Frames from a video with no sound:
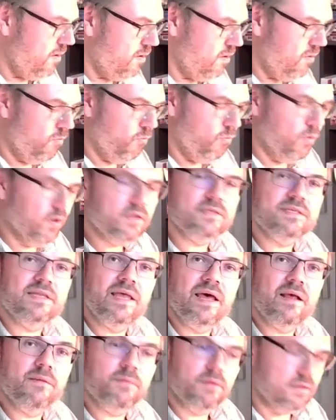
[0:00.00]
What does it
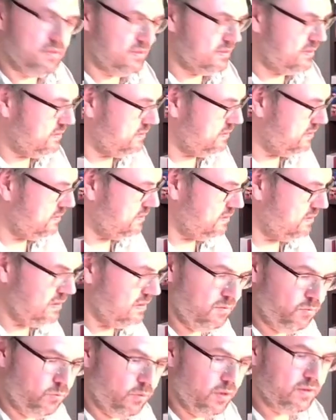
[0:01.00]
help us?
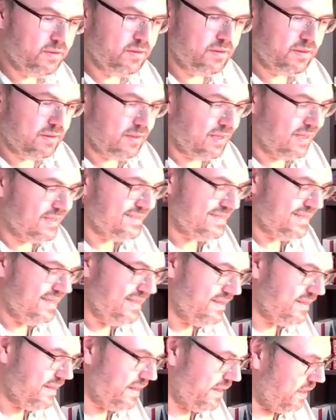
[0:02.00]
Yeah? What does
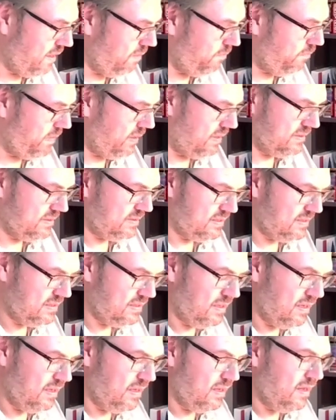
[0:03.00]
it help us?
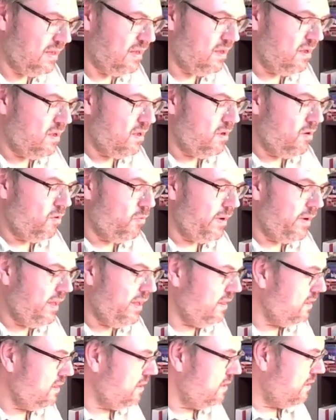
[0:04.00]

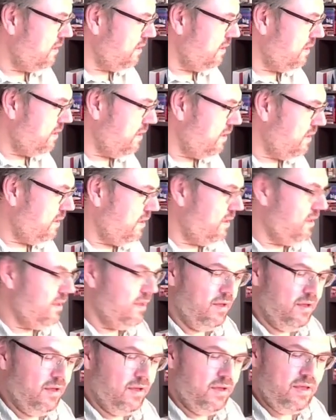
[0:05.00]
Well,
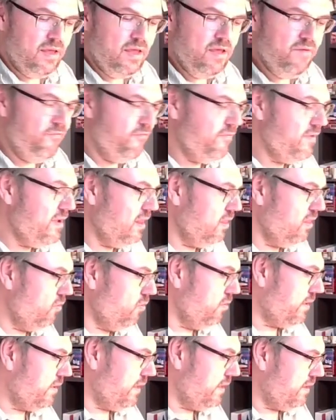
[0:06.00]
if we are
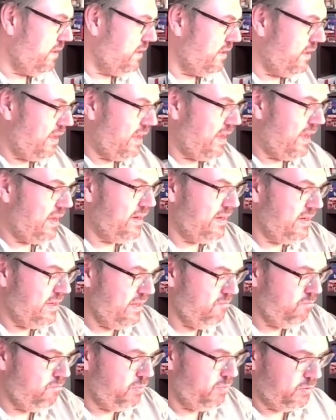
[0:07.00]
looking at an
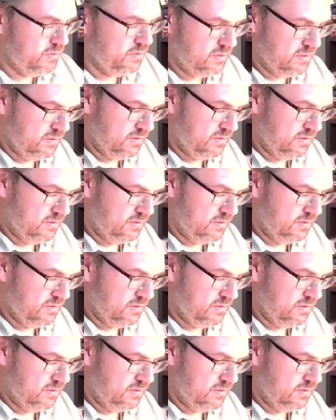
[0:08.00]
input,